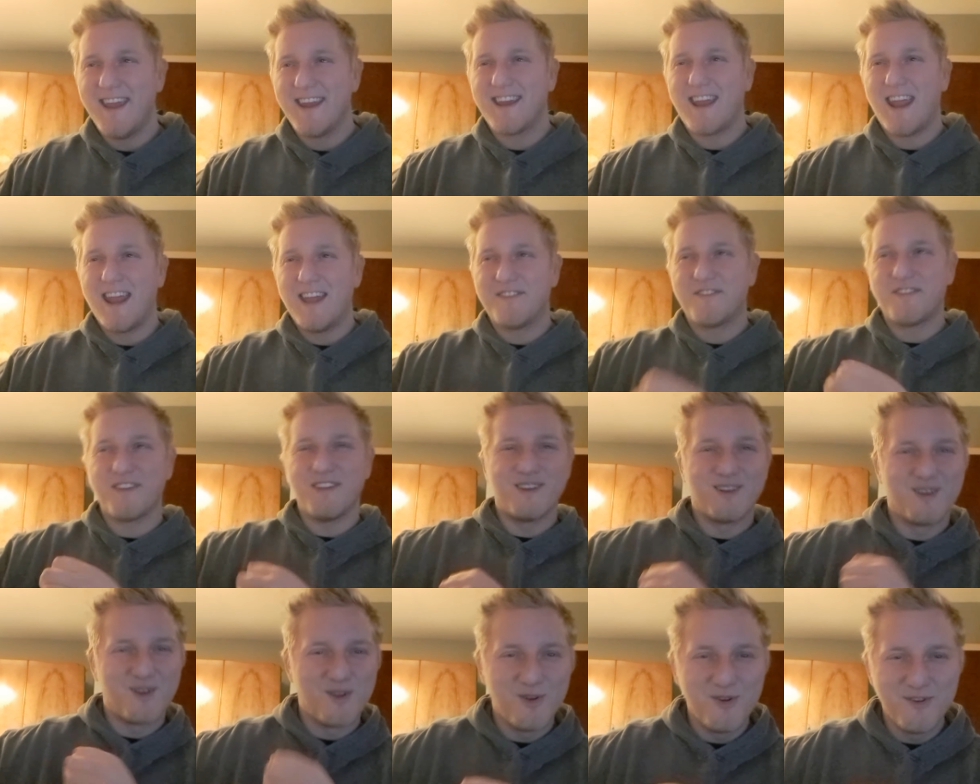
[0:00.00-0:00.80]
in case
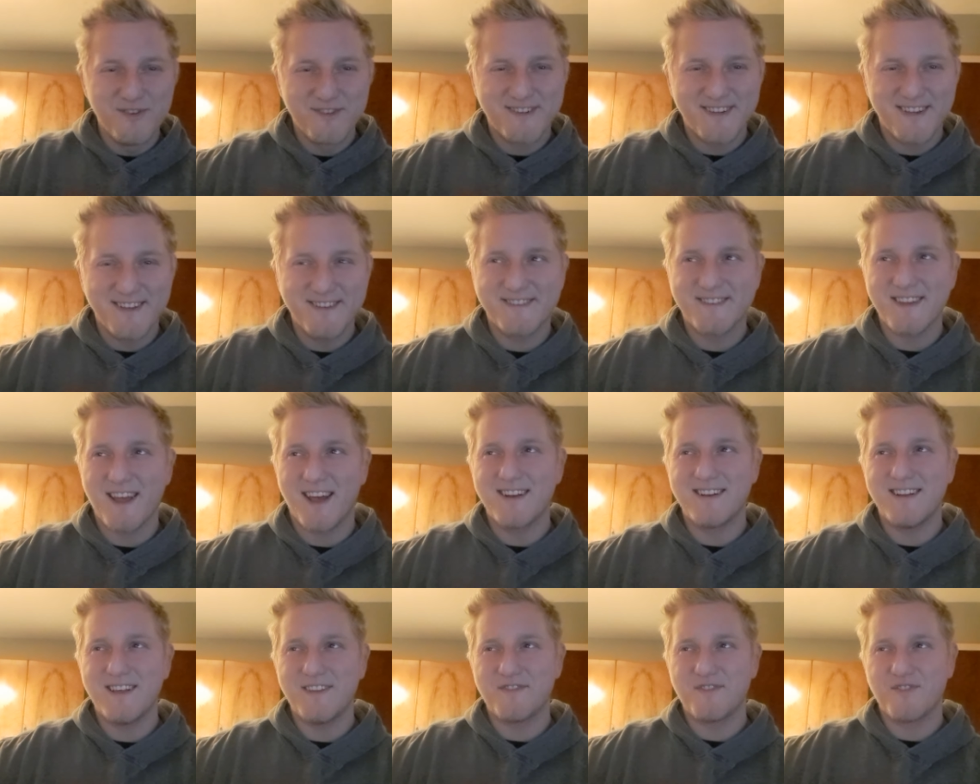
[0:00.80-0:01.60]
it loses
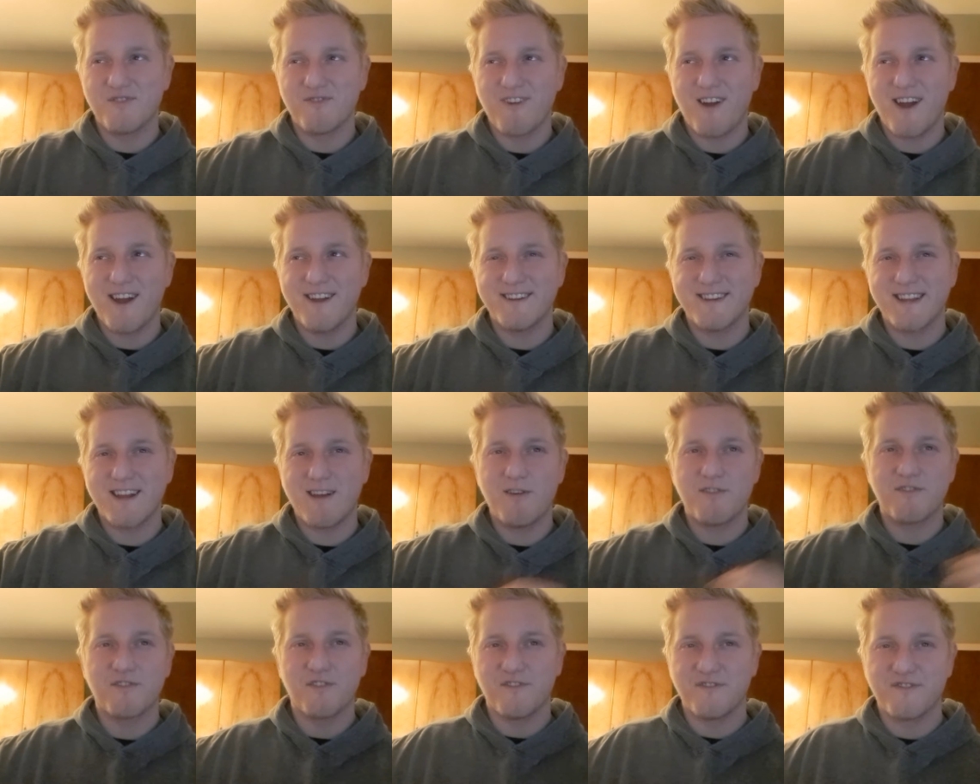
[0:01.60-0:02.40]
unless your
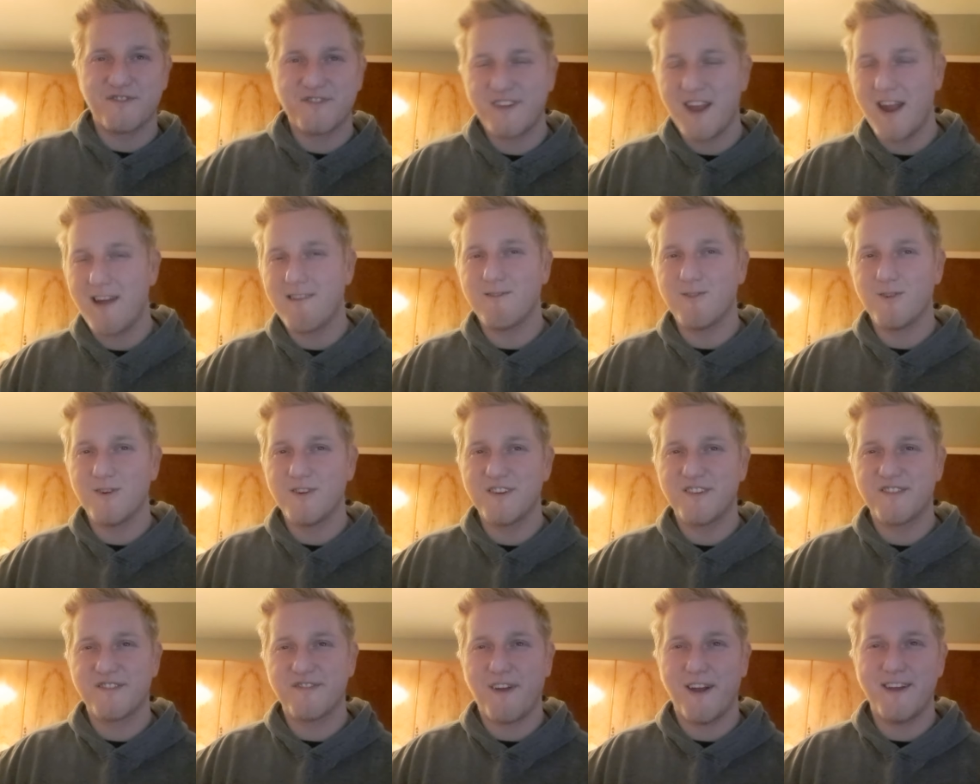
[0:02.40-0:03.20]
idea is on
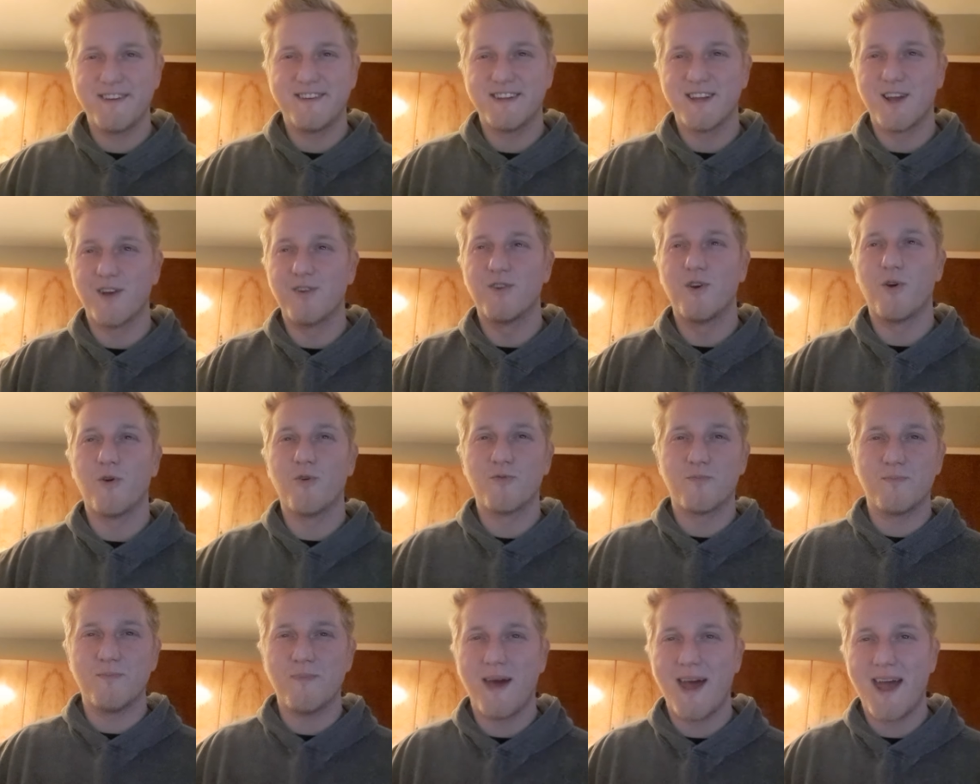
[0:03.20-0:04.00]
steroids fighting an
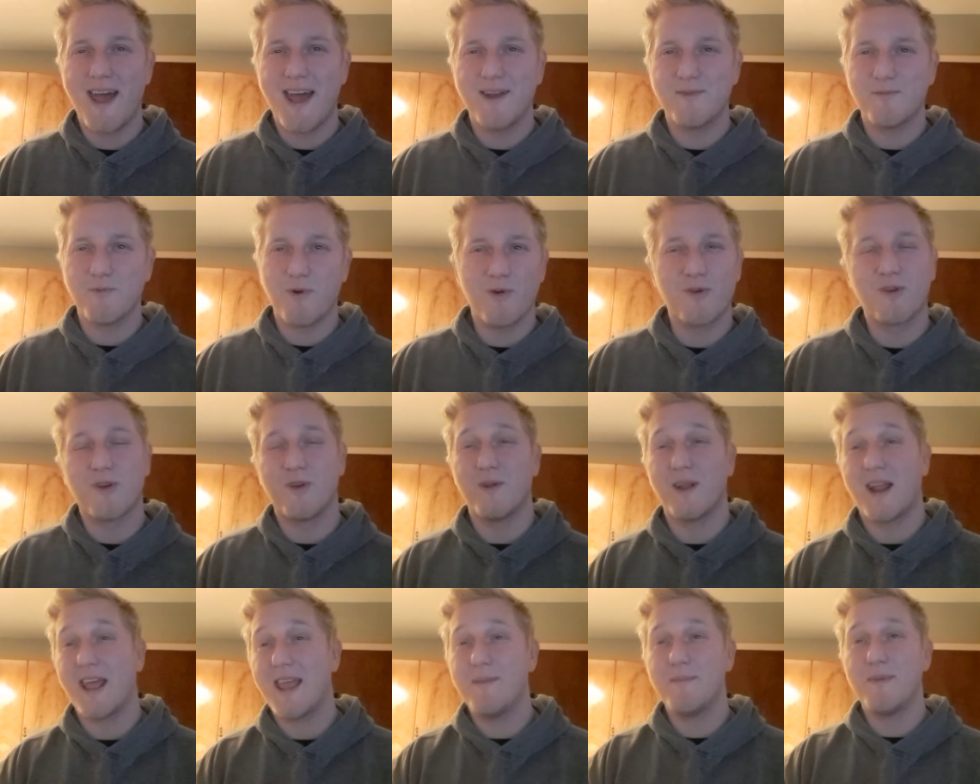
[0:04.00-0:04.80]
old man while
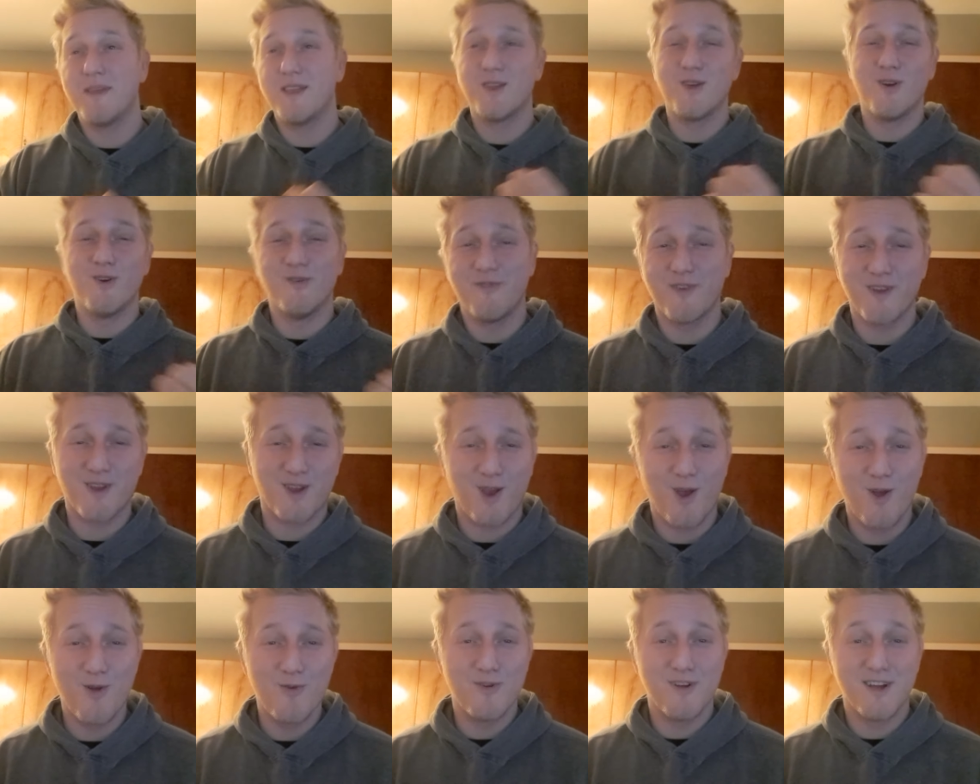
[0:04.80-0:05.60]
claiming you're the
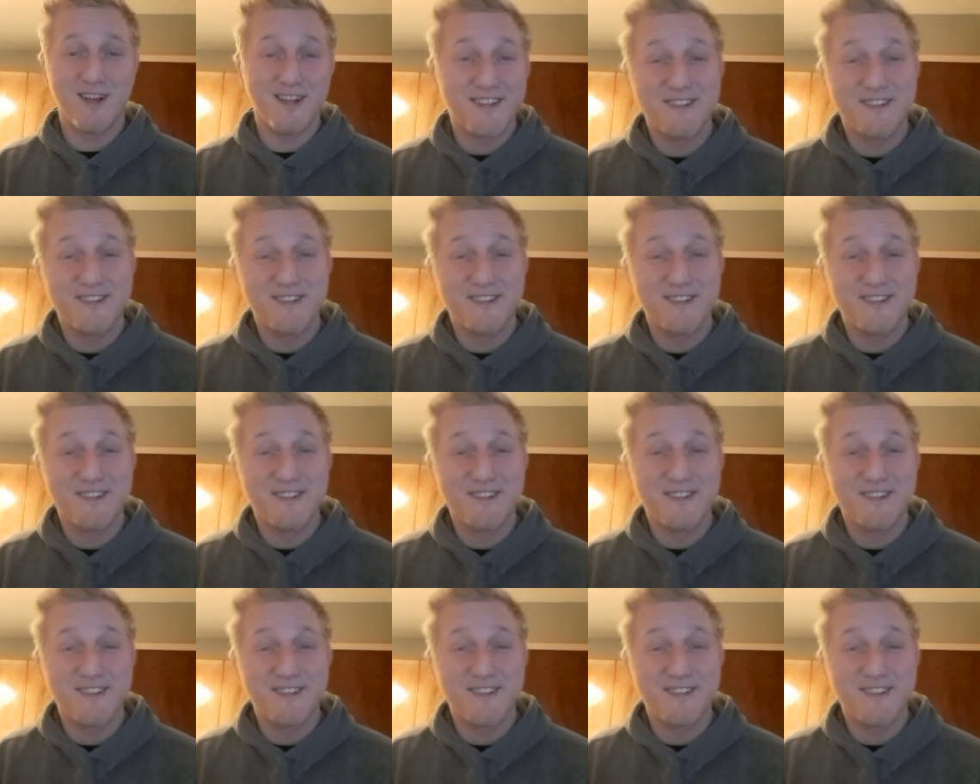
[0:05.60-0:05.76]
GOAT,